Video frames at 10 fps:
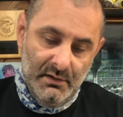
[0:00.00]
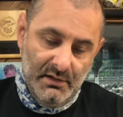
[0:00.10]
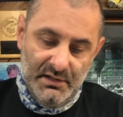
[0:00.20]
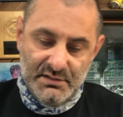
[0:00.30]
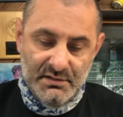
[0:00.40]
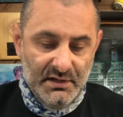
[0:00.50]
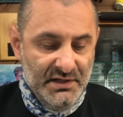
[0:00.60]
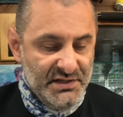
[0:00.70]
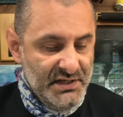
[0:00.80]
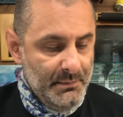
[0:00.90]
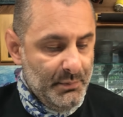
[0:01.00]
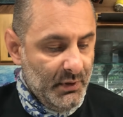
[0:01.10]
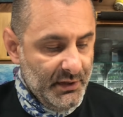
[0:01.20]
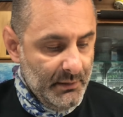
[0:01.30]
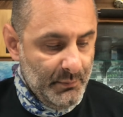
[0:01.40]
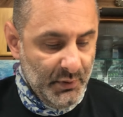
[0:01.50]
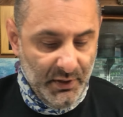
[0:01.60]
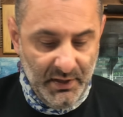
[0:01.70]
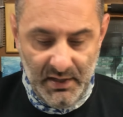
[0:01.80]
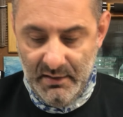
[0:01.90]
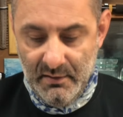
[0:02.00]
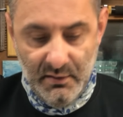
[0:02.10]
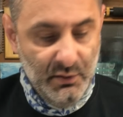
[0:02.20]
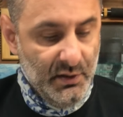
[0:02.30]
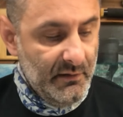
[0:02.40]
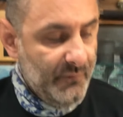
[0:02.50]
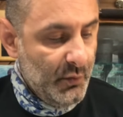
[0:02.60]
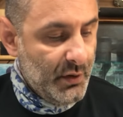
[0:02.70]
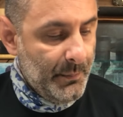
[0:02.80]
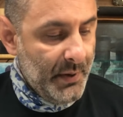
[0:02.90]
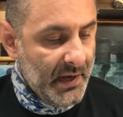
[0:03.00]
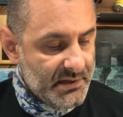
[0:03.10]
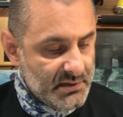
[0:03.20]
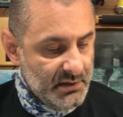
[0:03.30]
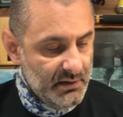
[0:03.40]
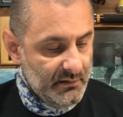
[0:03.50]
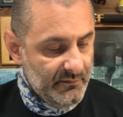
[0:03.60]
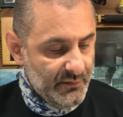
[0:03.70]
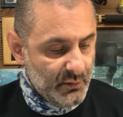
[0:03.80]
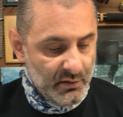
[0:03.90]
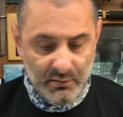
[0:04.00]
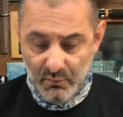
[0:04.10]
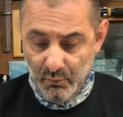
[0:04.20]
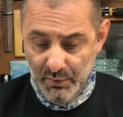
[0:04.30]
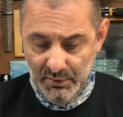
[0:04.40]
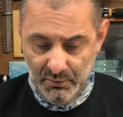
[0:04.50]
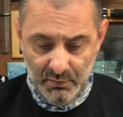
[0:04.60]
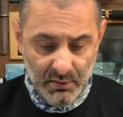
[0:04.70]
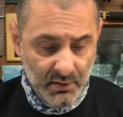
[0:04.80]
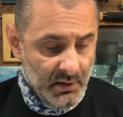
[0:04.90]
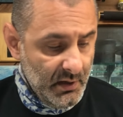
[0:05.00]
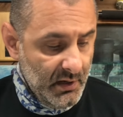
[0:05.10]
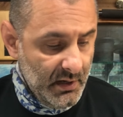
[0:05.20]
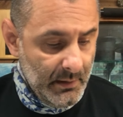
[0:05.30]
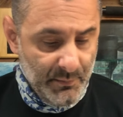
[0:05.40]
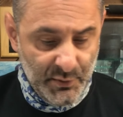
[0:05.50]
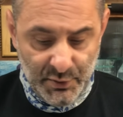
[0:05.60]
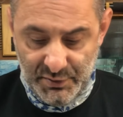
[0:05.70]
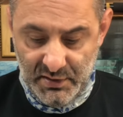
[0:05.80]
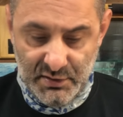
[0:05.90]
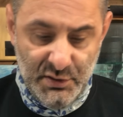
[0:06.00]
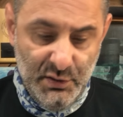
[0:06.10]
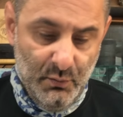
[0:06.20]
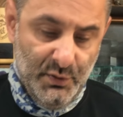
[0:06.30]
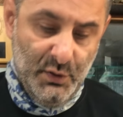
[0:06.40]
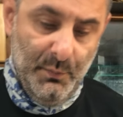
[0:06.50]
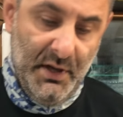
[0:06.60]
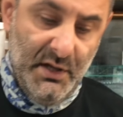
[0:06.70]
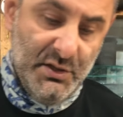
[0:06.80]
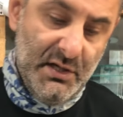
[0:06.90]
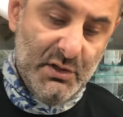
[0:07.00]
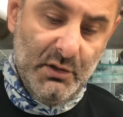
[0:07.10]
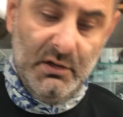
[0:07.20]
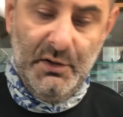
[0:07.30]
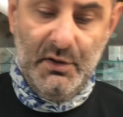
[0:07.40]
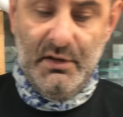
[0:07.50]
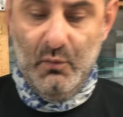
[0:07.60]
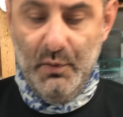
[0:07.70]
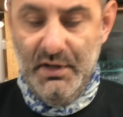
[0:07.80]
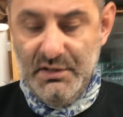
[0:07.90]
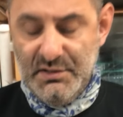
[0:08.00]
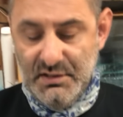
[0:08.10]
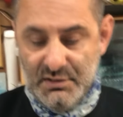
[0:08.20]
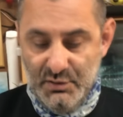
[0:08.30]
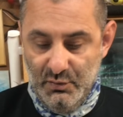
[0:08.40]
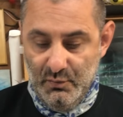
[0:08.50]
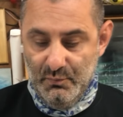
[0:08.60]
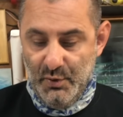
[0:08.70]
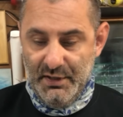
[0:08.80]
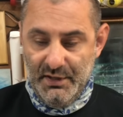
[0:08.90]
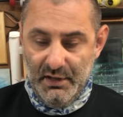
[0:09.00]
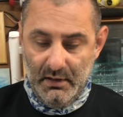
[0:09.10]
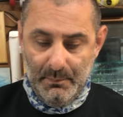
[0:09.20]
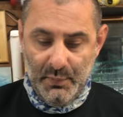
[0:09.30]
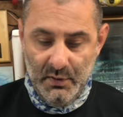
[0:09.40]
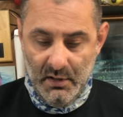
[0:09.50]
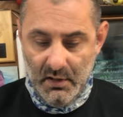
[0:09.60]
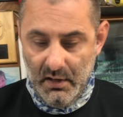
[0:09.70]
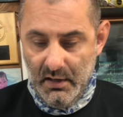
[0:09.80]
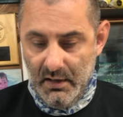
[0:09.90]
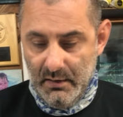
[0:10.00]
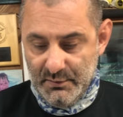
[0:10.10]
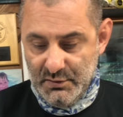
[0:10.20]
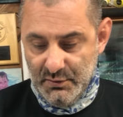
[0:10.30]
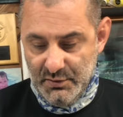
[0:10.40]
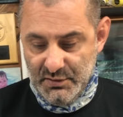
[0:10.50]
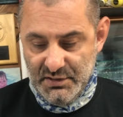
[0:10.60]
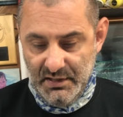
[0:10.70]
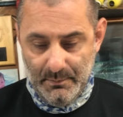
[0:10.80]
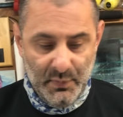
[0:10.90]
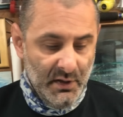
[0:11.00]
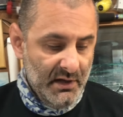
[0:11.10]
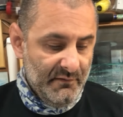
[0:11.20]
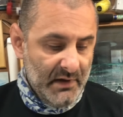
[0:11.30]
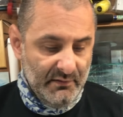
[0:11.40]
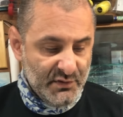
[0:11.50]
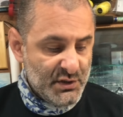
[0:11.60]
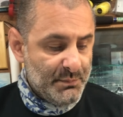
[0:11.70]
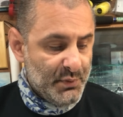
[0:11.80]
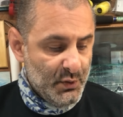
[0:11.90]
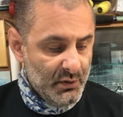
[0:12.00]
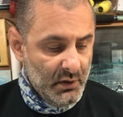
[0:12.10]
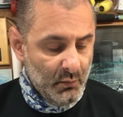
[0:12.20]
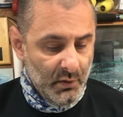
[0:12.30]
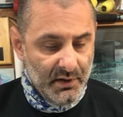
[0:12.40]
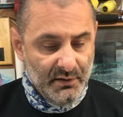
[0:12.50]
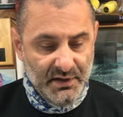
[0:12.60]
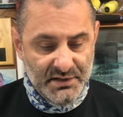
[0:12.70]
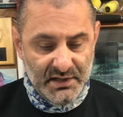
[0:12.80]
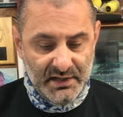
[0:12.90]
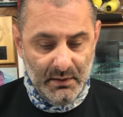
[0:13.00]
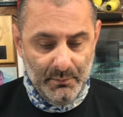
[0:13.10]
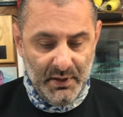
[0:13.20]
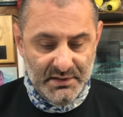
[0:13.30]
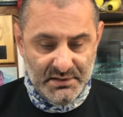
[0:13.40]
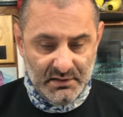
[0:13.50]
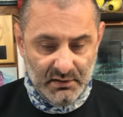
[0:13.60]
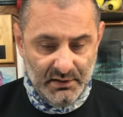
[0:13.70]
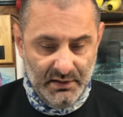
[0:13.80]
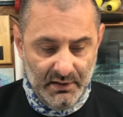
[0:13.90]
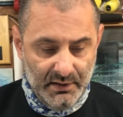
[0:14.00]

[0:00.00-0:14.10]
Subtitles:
it's easy plug and play. You get full capacity of your reel. The good thing too when doing bait checks or clearing weeds is you bring it up to the tip. If I have a spoon on one of these, I could basically